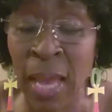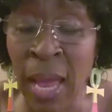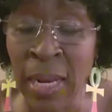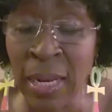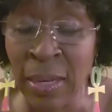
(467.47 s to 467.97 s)

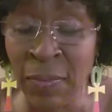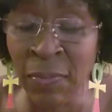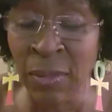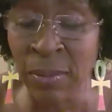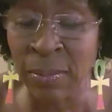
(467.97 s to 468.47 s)
I
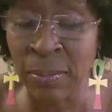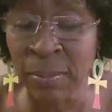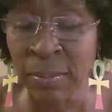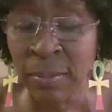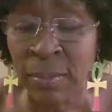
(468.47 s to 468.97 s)
loved them.
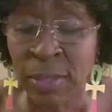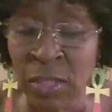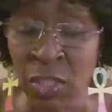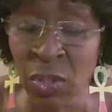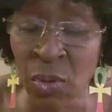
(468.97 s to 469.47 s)

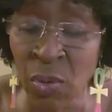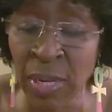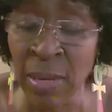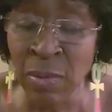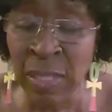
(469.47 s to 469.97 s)
So
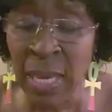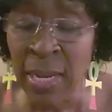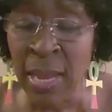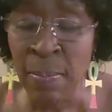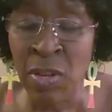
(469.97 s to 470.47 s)
they were
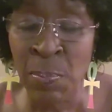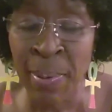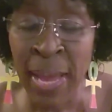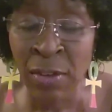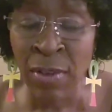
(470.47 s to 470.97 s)
saying they did
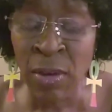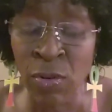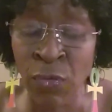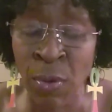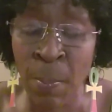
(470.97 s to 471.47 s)
background
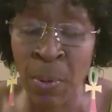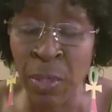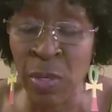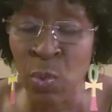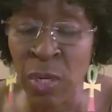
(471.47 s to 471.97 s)
off of
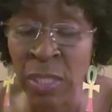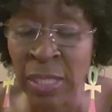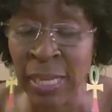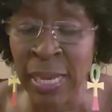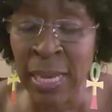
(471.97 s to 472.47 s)
Boogie
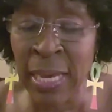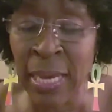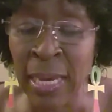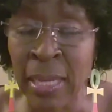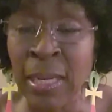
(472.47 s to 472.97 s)

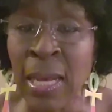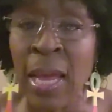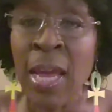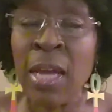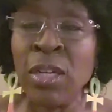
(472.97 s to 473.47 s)
Wonderland
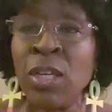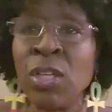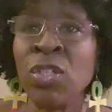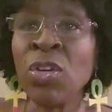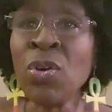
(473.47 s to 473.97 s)
and
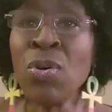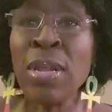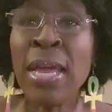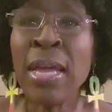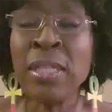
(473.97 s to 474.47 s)

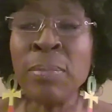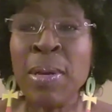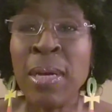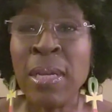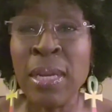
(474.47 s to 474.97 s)
Don't Ask
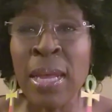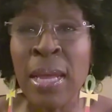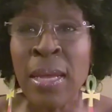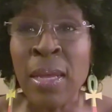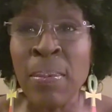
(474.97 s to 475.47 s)
My
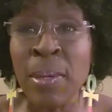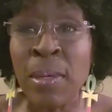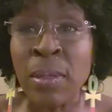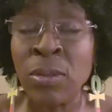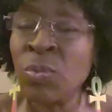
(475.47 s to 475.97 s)

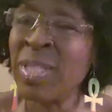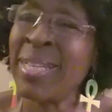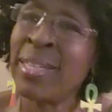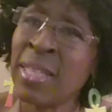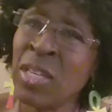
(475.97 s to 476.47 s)
Neighbor. Or was
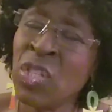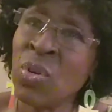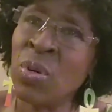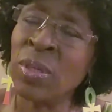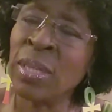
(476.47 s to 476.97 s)
that their
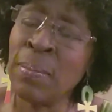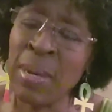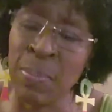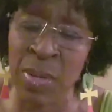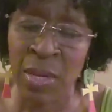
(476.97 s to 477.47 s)
song? That
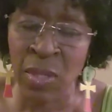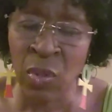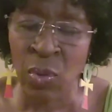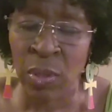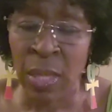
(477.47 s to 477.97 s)
might be their
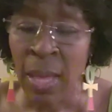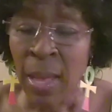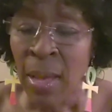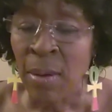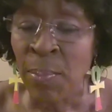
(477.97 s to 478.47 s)
song.
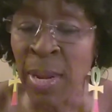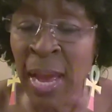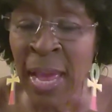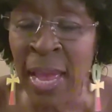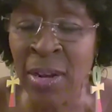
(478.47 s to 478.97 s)
But
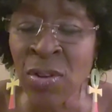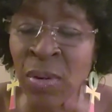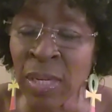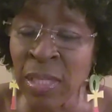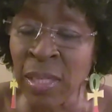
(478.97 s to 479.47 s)
I had no
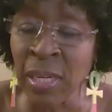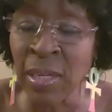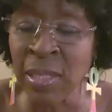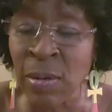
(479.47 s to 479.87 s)
idea. That